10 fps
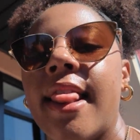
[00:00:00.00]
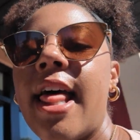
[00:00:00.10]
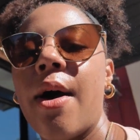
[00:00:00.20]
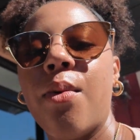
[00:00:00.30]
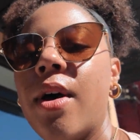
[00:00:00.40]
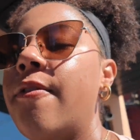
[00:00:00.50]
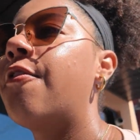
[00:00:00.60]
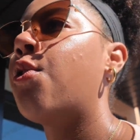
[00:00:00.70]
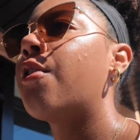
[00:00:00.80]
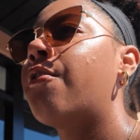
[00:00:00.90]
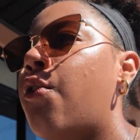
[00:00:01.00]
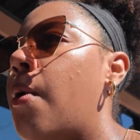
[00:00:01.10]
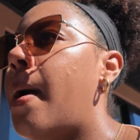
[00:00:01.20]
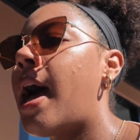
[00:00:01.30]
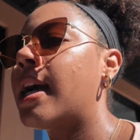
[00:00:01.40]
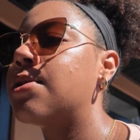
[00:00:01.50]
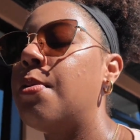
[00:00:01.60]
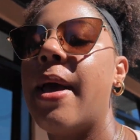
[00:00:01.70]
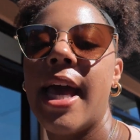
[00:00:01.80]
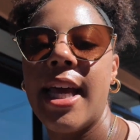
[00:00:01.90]
That one, for 4 bags,
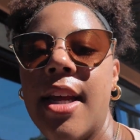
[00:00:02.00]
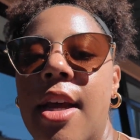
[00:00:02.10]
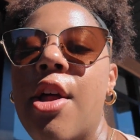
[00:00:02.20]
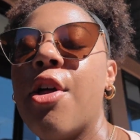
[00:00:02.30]
we paid